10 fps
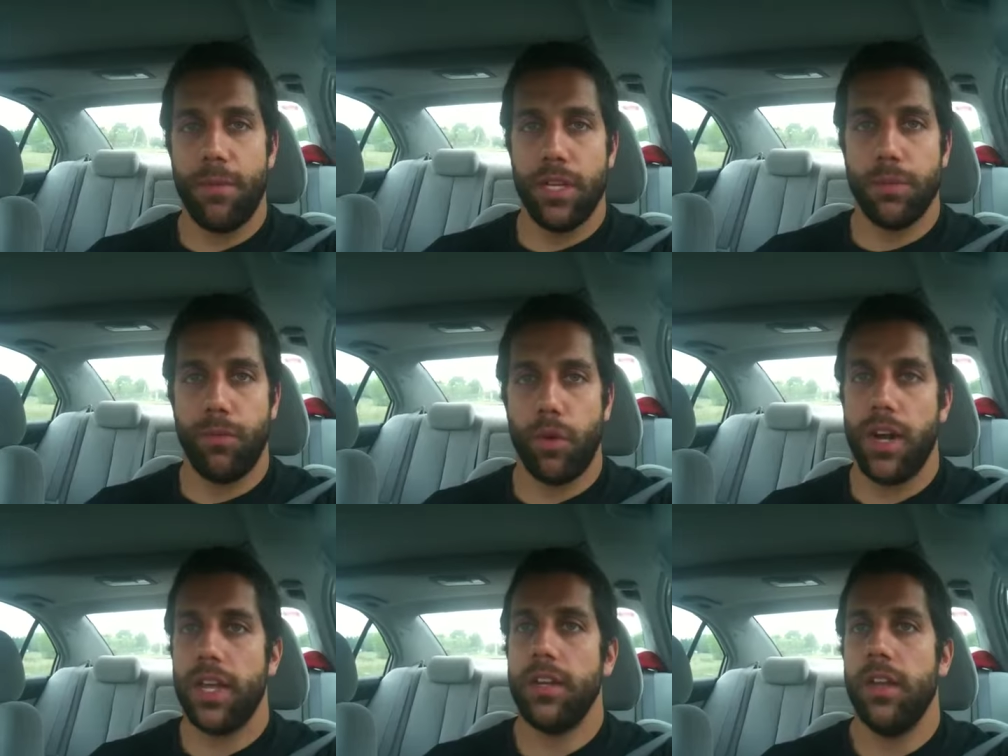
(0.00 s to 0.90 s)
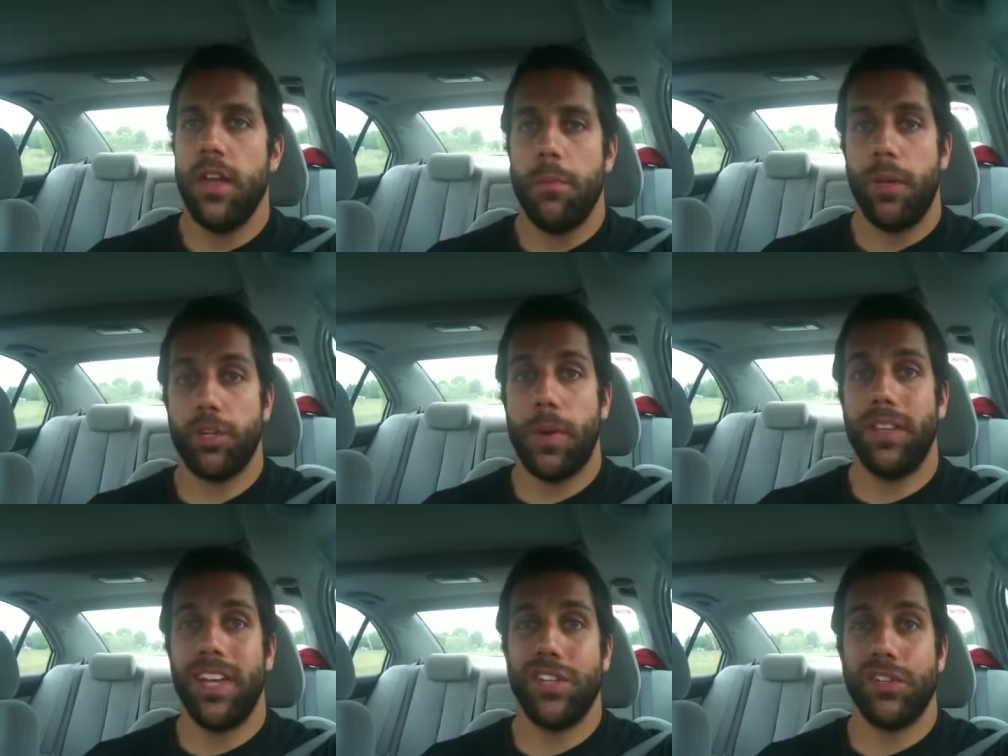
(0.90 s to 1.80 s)
minutes beforehand, make sure my
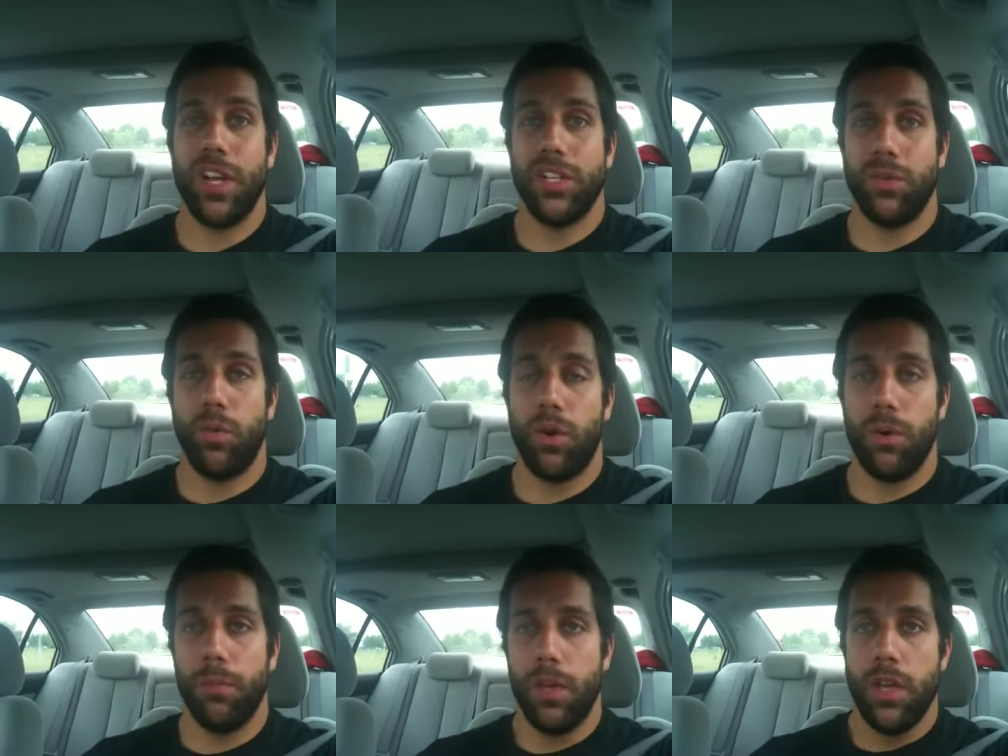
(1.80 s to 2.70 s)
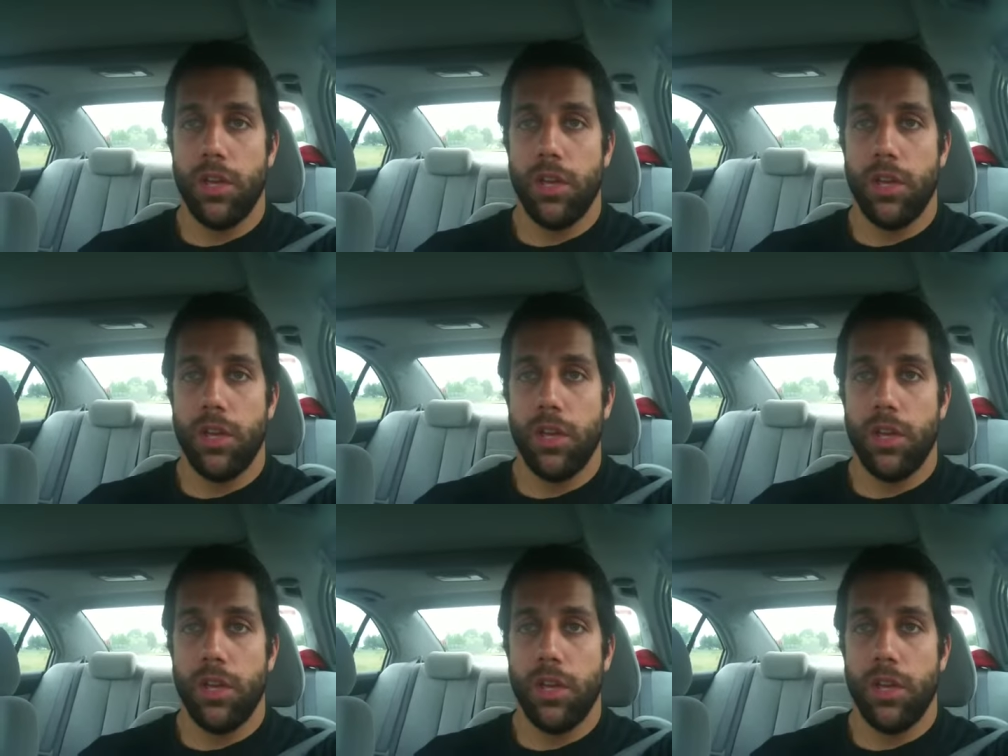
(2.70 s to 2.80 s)
legs are nice and warm,